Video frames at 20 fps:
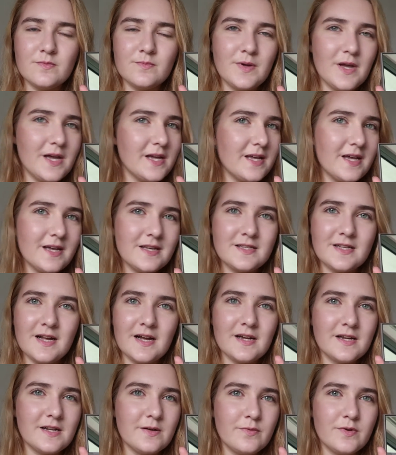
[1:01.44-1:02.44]
can pick
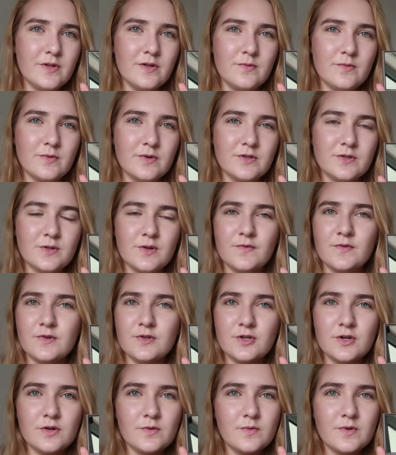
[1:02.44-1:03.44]
exactly what you want. So if you
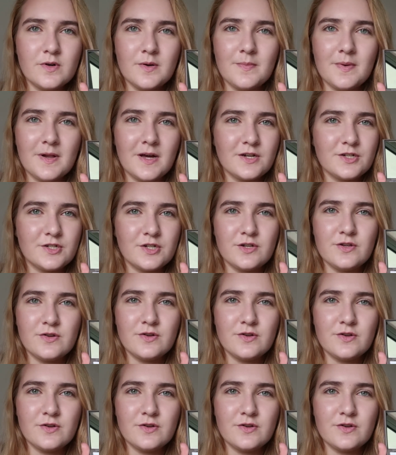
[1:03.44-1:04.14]
don't want a blusher,